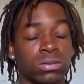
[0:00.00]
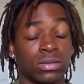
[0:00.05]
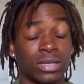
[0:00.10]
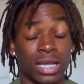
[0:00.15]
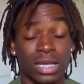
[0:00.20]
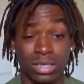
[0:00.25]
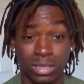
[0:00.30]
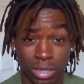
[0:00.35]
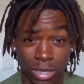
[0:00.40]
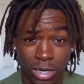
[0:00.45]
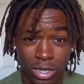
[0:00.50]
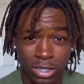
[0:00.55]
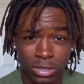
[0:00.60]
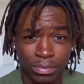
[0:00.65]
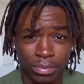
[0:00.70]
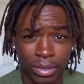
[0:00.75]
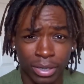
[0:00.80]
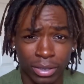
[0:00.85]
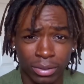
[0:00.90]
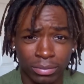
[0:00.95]
That's the
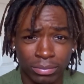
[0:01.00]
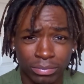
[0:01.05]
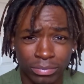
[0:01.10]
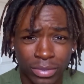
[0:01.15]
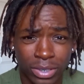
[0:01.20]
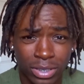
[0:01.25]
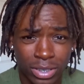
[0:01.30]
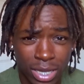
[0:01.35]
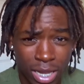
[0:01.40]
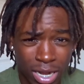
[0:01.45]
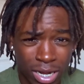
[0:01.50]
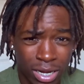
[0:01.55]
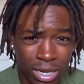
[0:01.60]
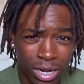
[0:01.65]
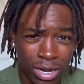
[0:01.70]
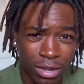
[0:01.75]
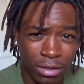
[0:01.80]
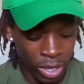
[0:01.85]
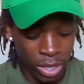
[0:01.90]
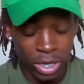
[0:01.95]
hardest part. It's getting it
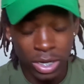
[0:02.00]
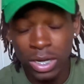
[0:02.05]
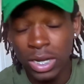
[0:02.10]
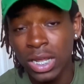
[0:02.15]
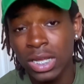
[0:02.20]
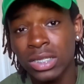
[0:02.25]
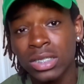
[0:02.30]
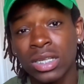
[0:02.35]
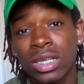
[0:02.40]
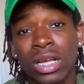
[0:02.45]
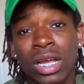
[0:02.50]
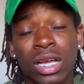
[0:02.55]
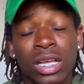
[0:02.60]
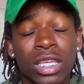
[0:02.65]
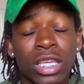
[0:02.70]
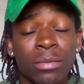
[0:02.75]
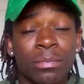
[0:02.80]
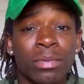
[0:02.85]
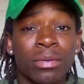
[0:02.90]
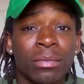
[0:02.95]
off. Next thing I
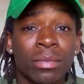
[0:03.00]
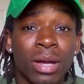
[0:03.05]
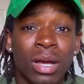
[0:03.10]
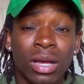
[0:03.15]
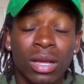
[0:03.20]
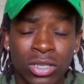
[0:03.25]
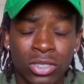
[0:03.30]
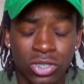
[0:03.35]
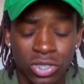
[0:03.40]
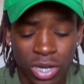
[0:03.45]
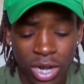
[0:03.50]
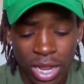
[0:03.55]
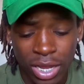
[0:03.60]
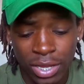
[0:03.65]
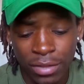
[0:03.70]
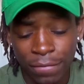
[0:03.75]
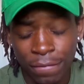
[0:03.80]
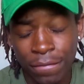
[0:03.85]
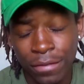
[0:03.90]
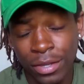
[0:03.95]
keep in my
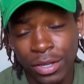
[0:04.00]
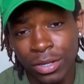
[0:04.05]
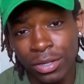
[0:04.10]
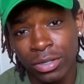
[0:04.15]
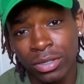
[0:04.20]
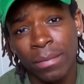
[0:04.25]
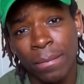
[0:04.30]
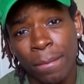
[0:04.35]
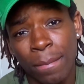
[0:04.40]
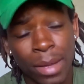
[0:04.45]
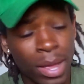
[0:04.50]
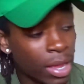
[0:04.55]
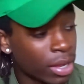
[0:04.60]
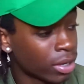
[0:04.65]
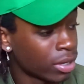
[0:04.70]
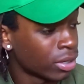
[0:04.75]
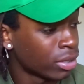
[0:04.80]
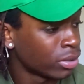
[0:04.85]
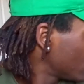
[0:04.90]
track and field bag.